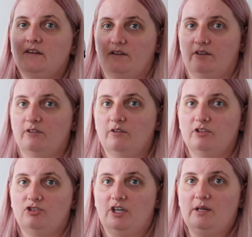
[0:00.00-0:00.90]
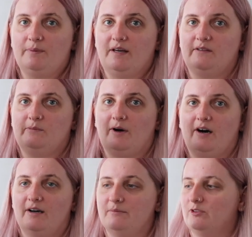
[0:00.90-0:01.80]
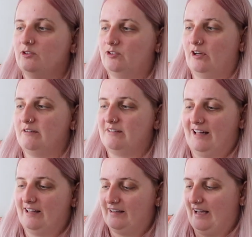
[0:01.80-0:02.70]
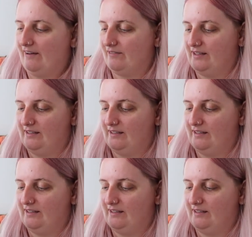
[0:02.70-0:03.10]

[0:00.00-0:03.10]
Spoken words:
so it's not the cheapest, but I'm so glad I have it.